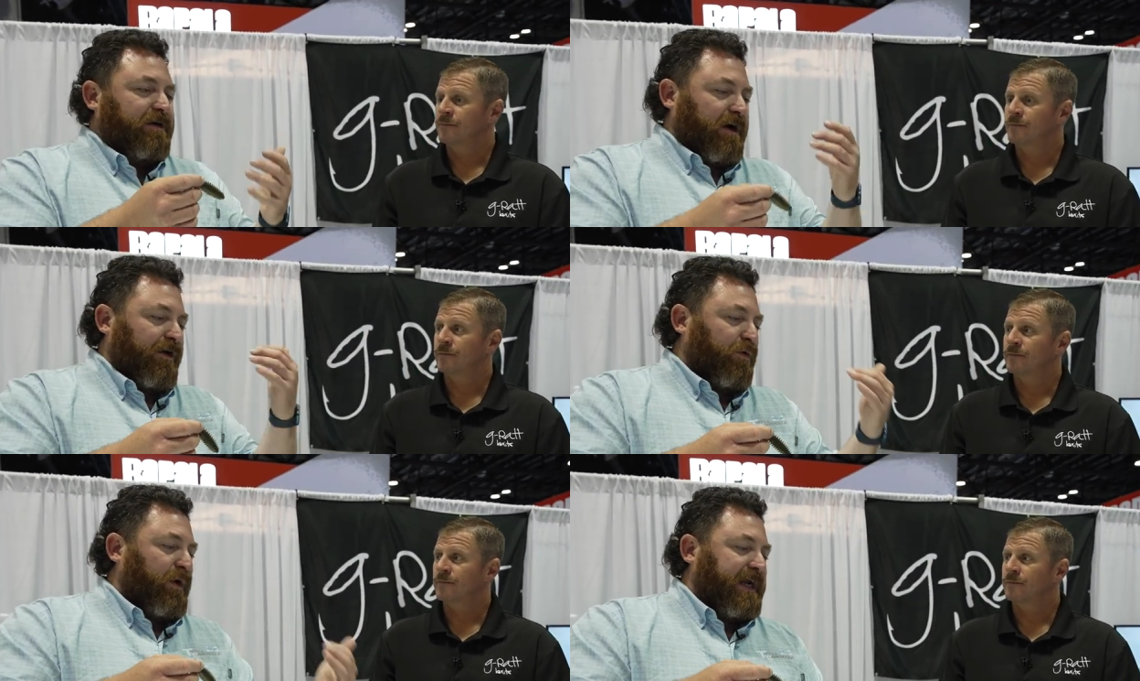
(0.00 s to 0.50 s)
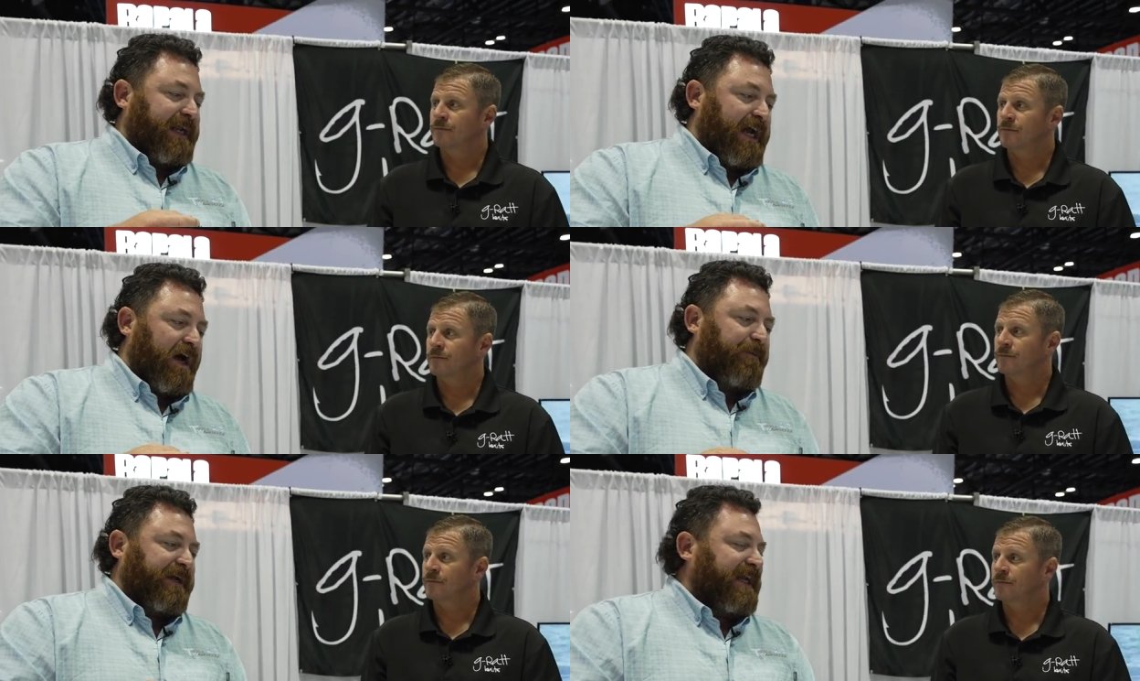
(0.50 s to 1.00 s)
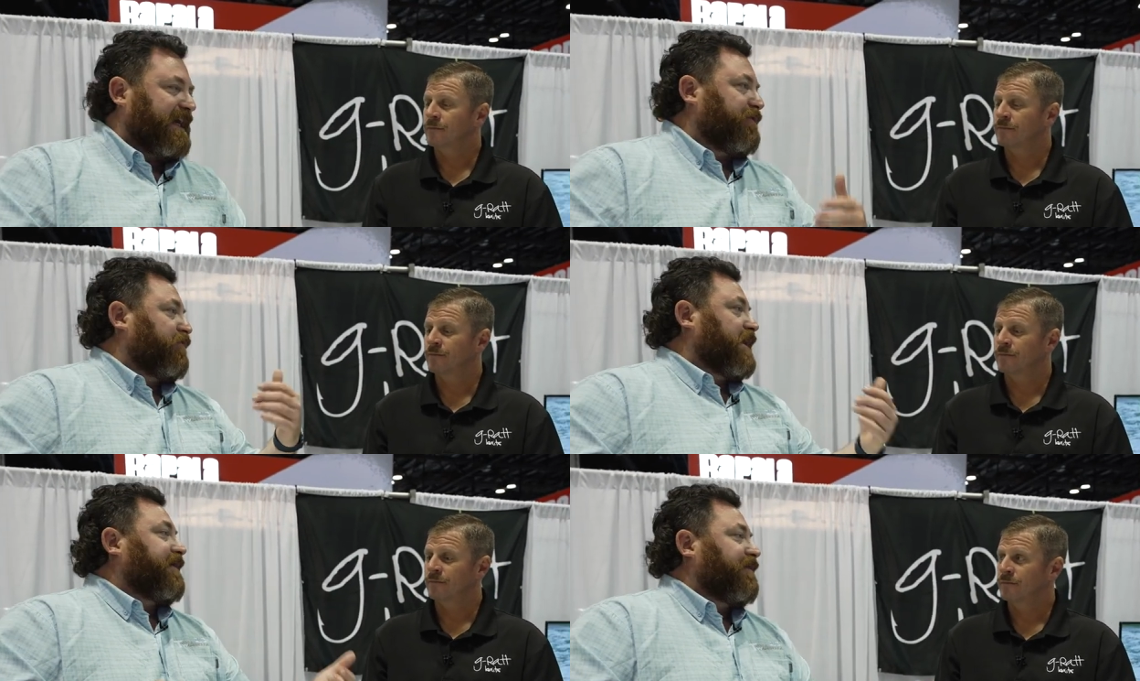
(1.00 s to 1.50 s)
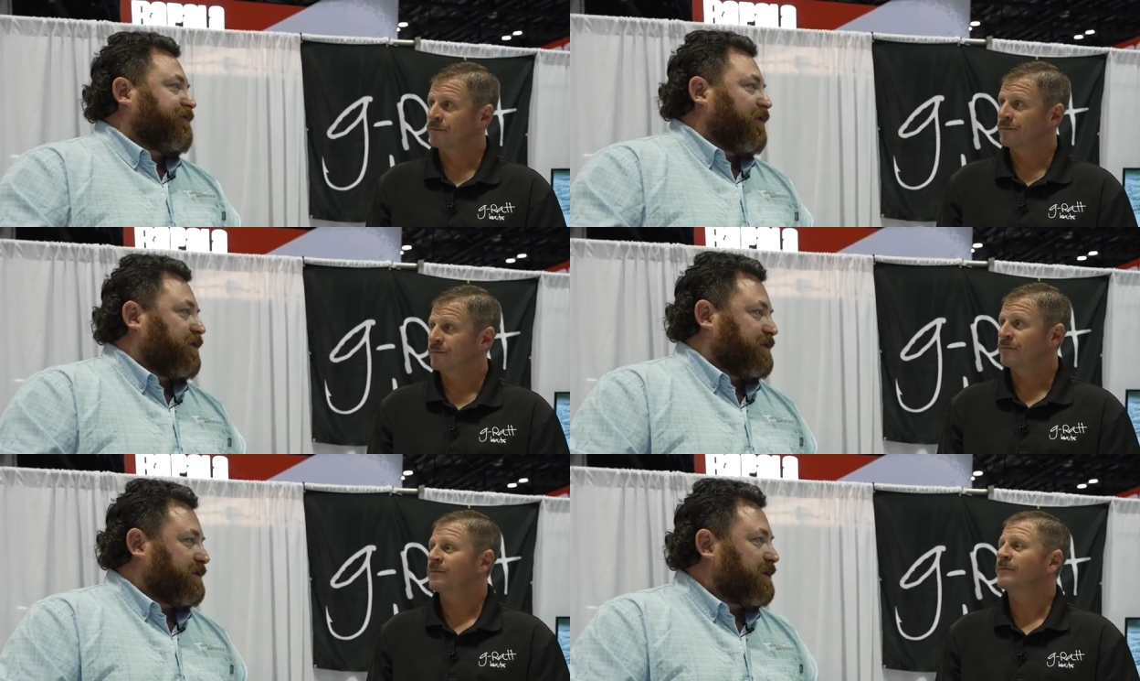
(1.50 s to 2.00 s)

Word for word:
Speaker 1: on the way down, but you got to get through cover first.